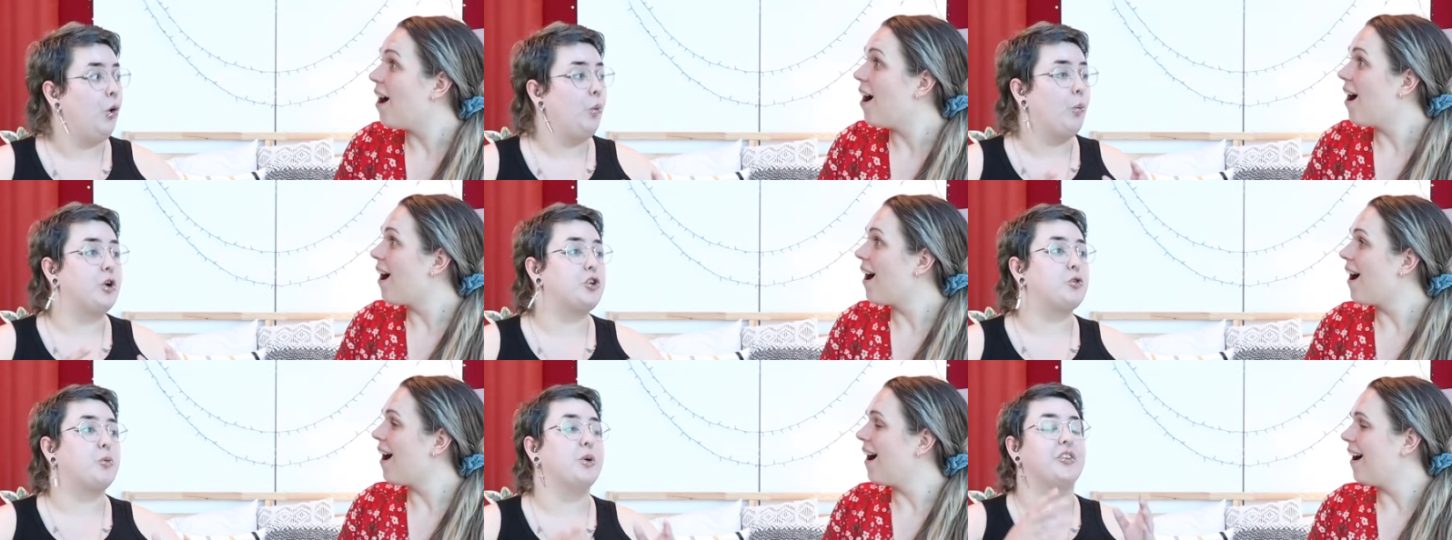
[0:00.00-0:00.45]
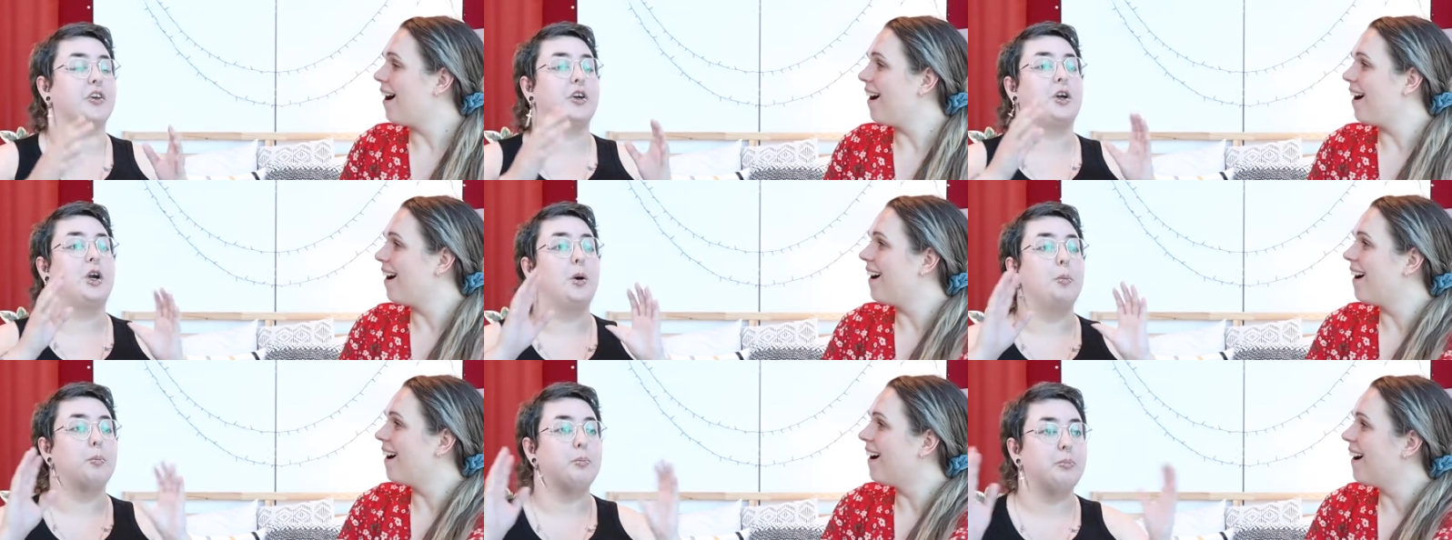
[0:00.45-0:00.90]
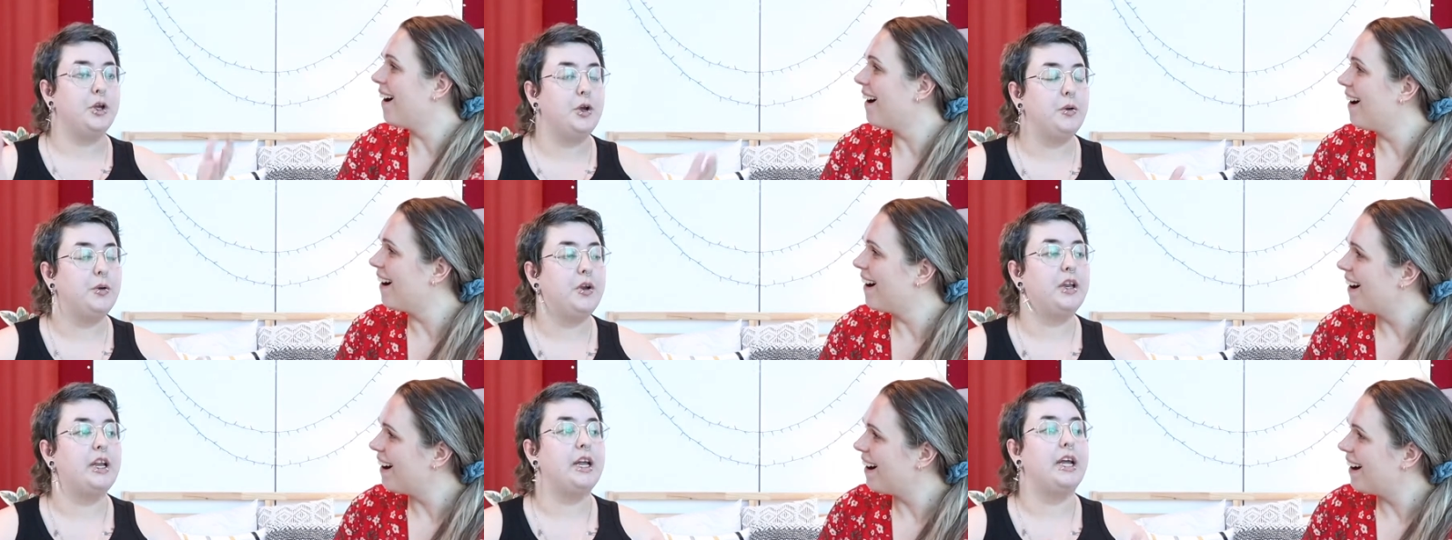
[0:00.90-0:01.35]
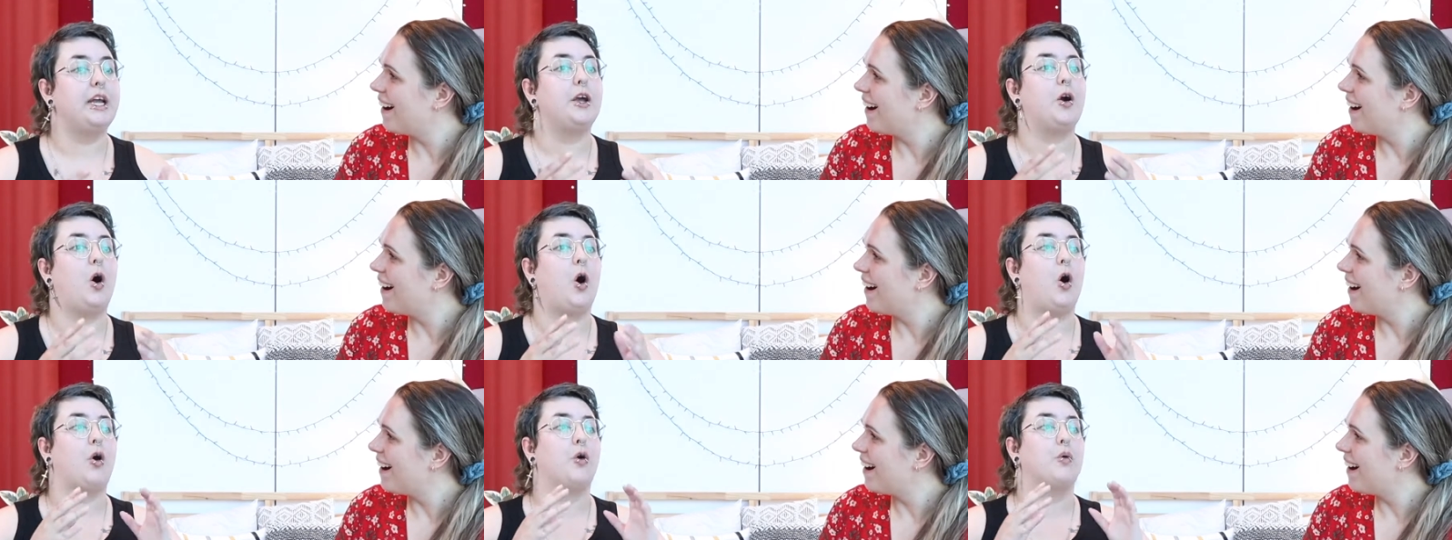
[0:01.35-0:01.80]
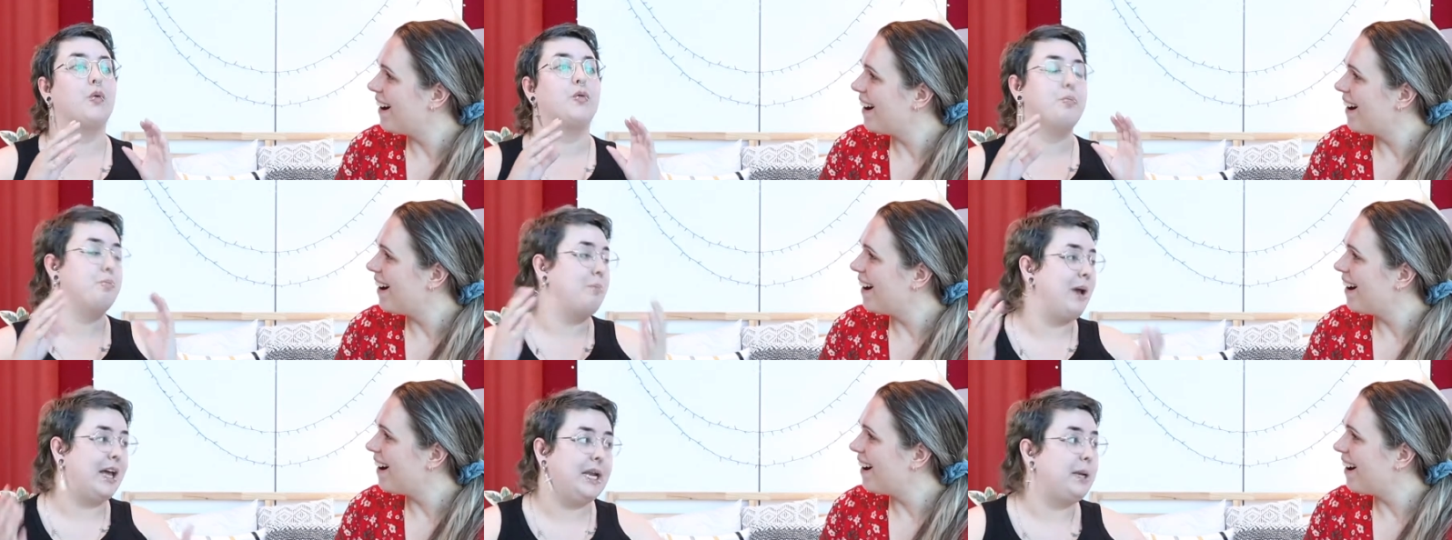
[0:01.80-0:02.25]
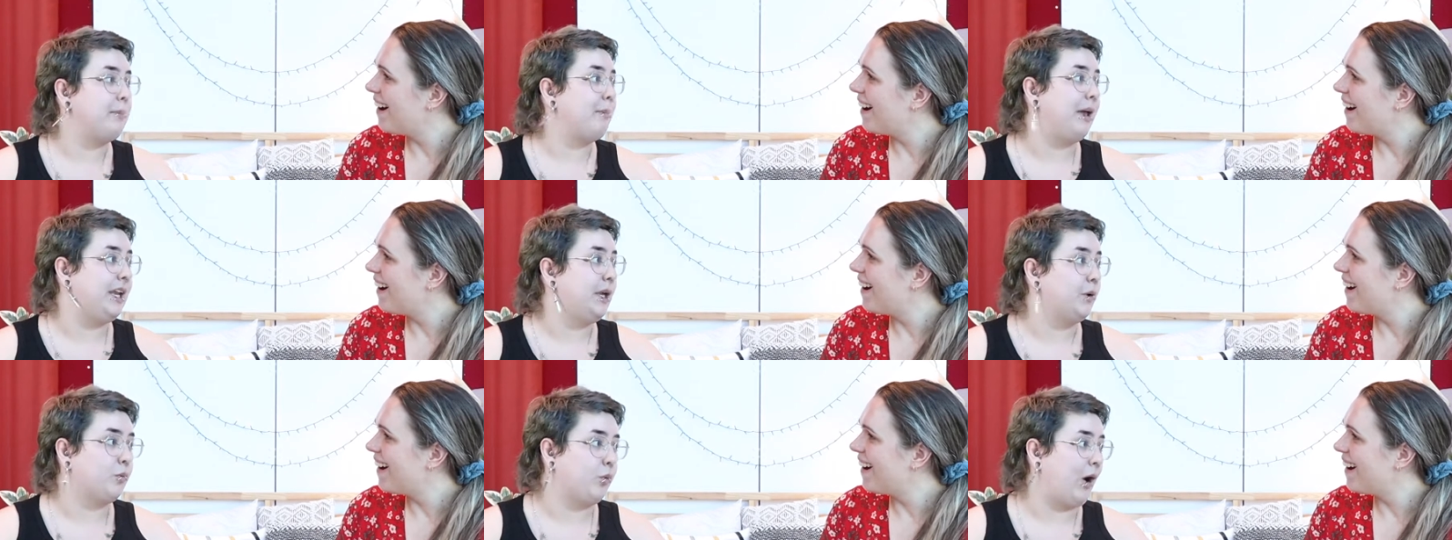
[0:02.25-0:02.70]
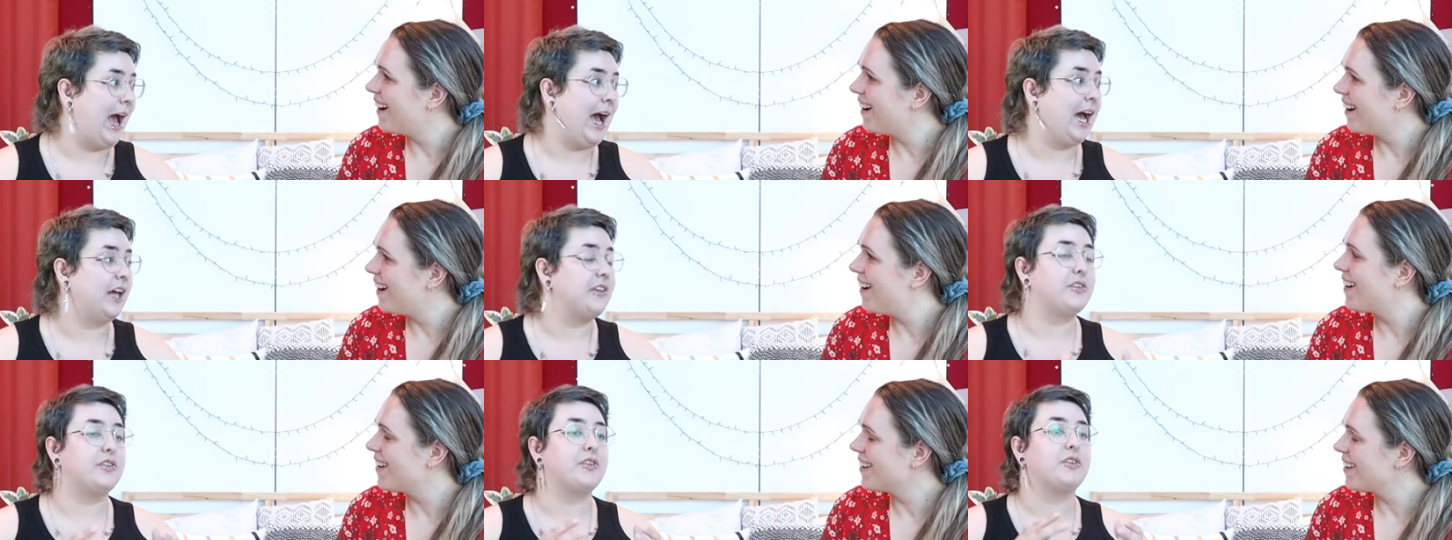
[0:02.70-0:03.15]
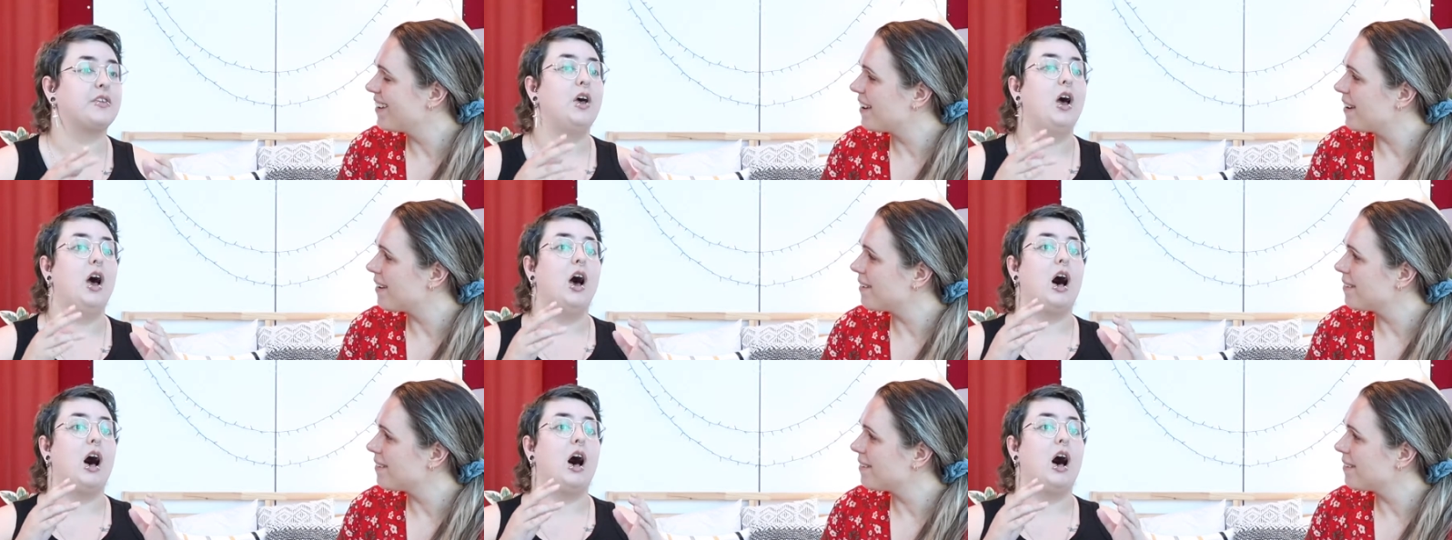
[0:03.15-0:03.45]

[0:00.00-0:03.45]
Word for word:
Speaker 1: which was a community of many, many rats,